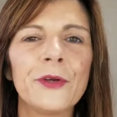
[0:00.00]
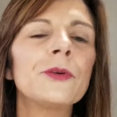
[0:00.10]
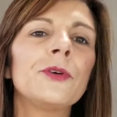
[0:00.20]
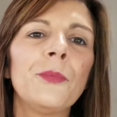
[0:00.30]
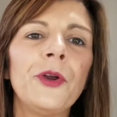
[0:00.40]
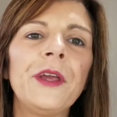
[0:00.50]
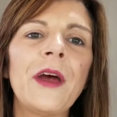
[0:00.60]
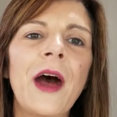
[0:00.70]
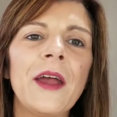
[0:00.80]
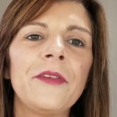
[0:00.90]
Good morning,
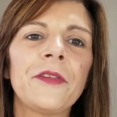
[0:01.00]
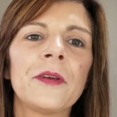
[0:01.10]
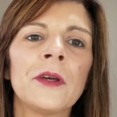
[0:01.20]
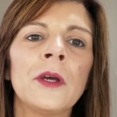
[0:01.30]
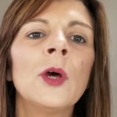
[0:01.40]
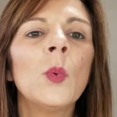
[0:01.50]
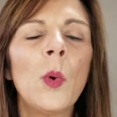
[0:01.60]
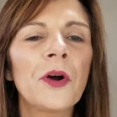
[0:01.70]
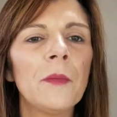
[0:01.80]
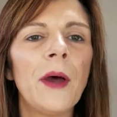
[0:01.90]
guys.
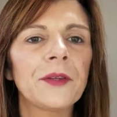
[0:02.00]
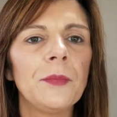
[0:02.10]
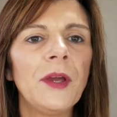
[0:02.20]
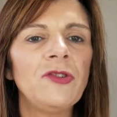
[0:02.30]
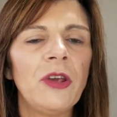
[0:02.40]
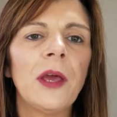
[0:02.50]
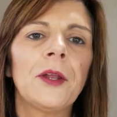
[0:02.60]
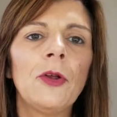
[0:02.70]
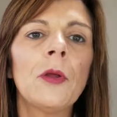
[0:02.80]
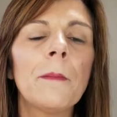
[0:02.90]
Welcome back to my
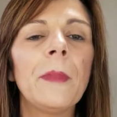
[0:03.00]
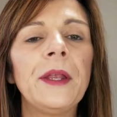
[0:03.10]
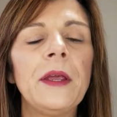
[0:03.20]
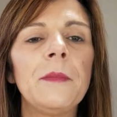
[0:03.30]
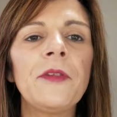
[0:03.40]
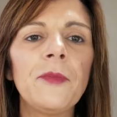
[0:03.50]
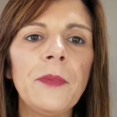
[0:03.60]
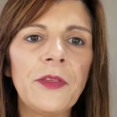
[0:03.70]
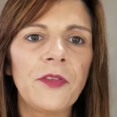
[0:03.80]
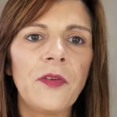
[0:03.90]
channel. My name is
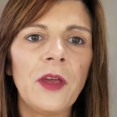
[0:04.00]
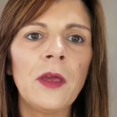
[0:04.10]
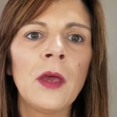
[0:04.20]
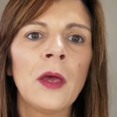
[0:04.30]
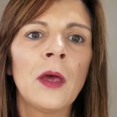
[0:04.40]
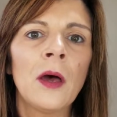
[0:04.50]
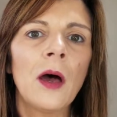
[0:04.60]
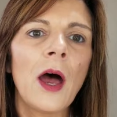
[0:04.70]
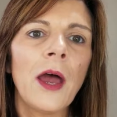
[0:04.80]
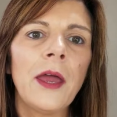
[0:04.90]
Misty.
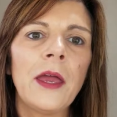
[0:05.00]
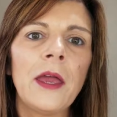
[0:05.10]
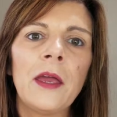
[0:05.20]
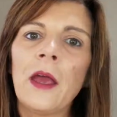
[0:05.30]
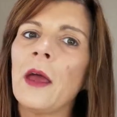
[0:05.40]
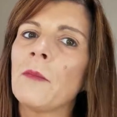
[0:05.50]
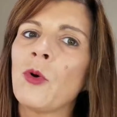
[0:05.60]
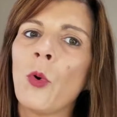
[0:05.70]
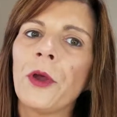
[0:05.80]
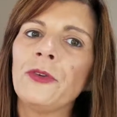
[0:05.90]
I am
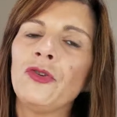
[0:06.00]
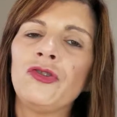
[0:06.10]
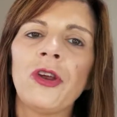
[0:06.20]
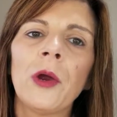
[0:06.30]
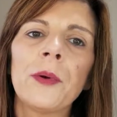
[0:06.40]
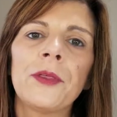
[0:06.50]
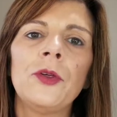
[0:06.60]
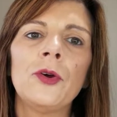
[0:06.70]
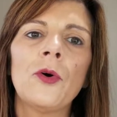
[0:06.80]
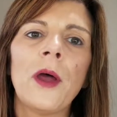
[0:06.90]
going to share with
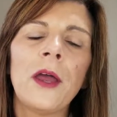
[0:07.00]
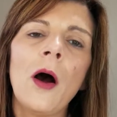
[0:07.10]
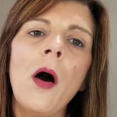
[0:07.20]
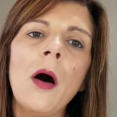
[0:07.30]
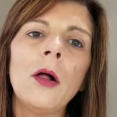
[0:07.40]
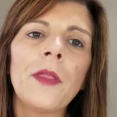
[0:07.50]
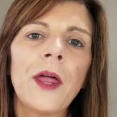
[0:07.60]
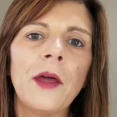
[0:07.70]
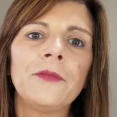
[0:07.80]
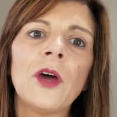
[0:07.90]
you a haul
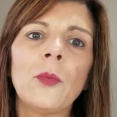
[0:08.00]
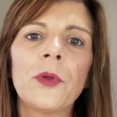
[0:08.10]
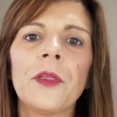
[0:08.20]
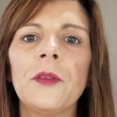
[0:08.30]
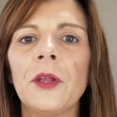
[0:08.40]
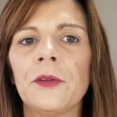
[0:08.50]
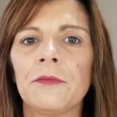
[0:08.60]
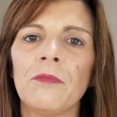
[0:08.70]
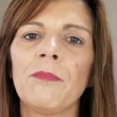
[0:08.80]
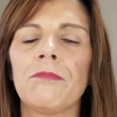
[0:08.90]
that I've done within the
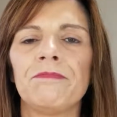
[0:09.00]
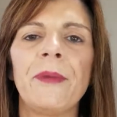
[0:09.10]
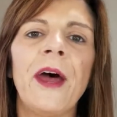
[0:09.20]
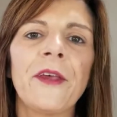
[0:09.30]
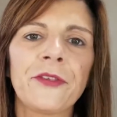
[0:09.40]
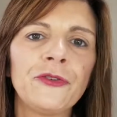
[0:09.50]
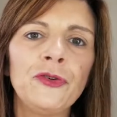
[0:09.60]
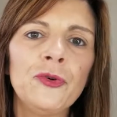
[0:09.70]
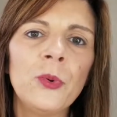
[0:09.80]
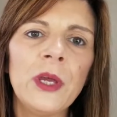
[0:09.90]
past
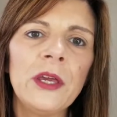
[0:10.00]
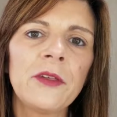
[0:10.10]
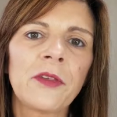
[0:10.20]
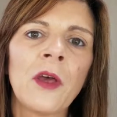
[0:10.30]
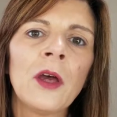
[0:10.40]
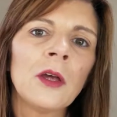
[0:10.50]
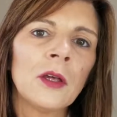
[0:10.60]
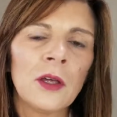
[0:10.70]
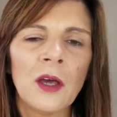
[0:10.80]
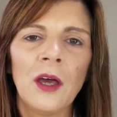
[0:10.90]
2 weeks.
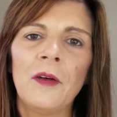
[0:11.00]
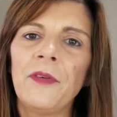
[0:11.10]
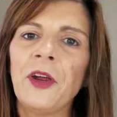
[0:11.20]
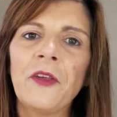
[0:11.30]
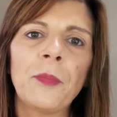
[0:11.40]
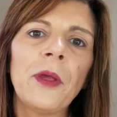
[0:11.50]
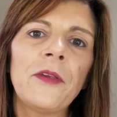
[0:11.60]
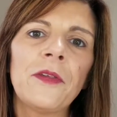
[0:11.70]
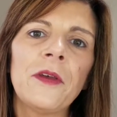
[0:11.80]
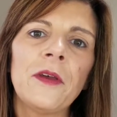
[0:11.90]
Various
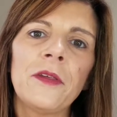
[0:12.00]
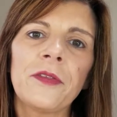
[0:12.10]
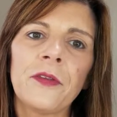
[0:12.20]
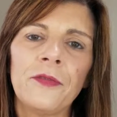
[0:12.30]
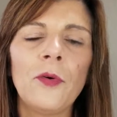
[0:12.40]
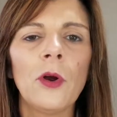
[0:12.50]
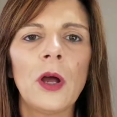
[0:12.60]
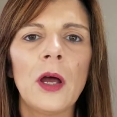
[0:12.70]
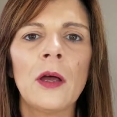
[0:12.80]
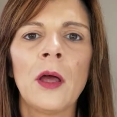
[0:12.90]
places,
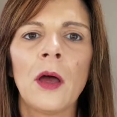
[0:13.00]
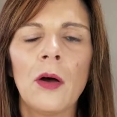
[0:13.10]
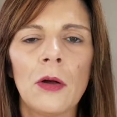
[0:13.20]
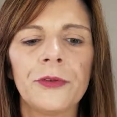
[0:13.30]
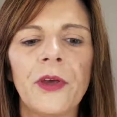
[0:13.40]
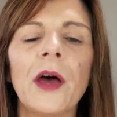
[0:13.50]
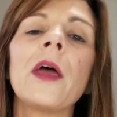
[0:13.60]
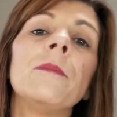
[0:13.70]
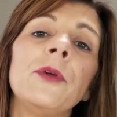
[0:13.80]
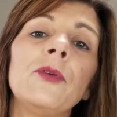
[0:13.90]
Sephora, Ulta,
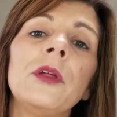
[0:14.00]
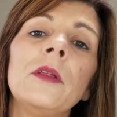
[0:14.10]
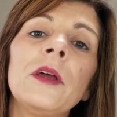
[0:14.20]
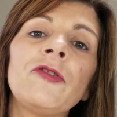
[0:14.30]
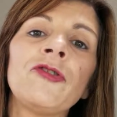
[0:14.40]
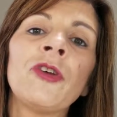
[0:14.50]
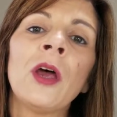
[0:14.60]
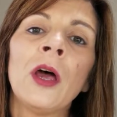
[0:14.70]
and Beautylish.